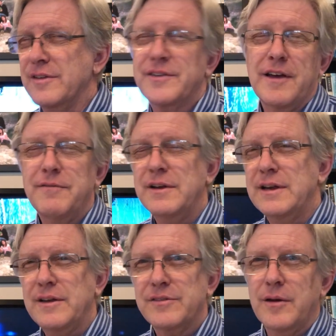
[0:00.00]

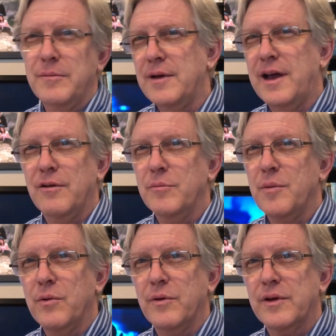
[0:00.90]
70s, I don't
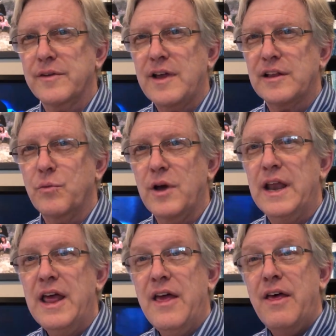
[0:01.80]
remember exactly what,
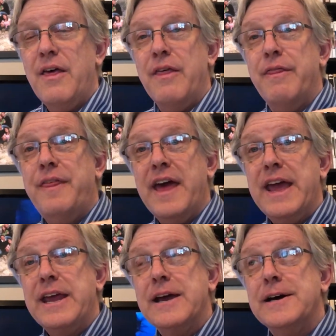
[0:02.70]

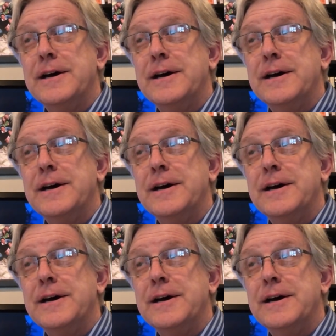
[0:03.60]
they